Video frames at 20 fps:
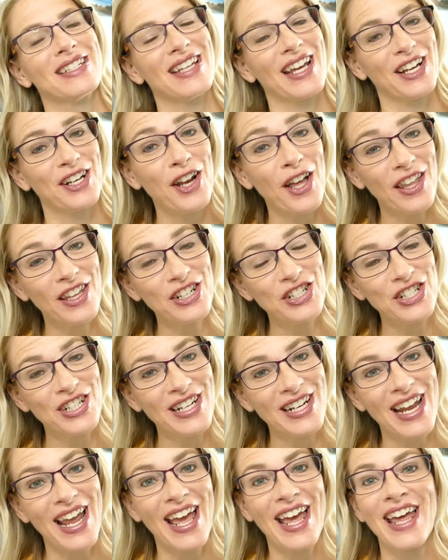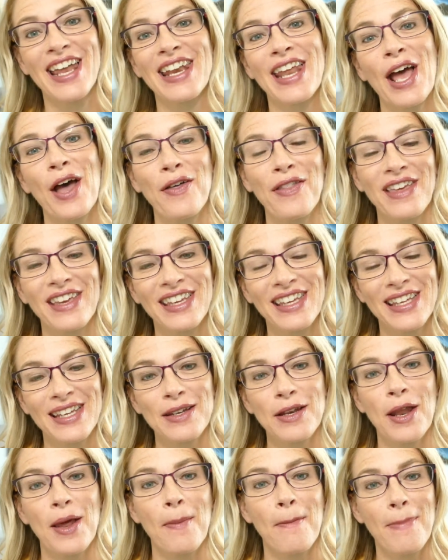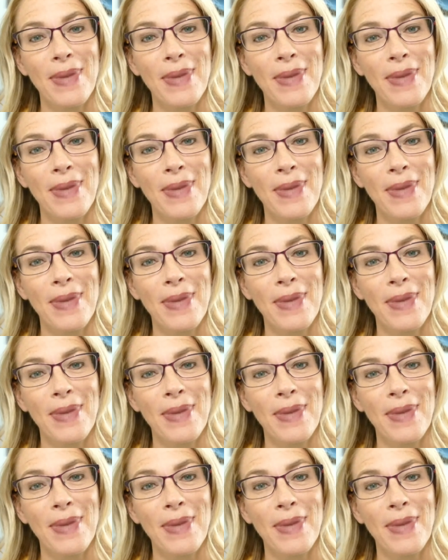technology and how they can